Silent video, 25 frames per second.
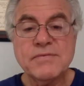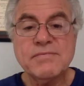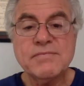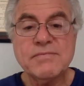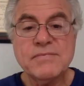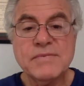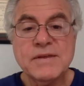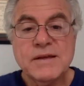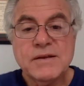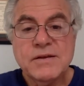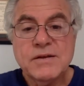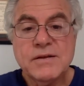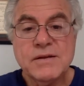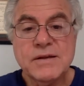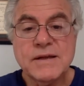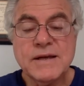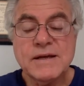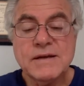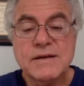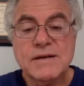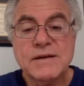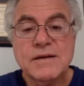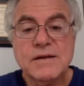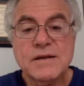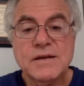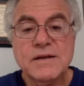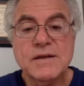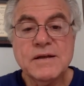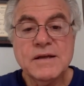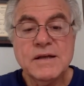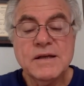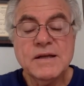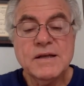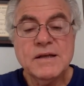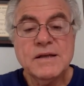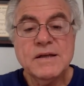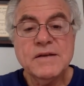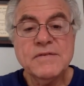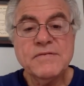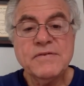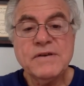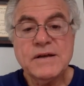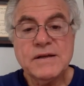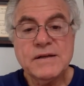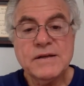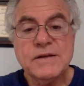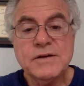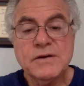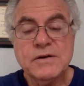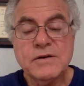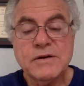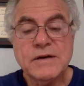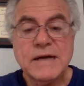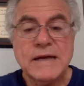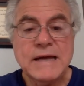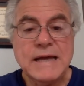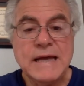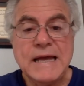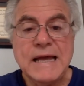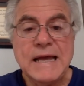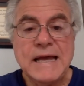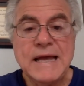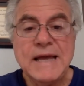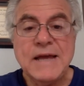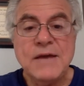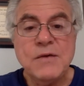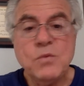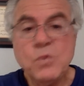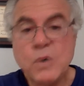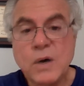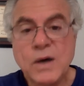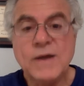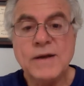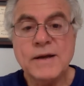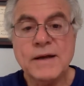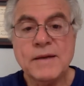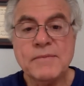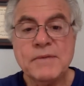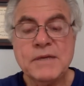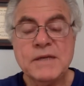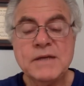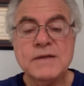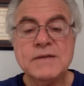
thing. Like if I, AAA1, I mean,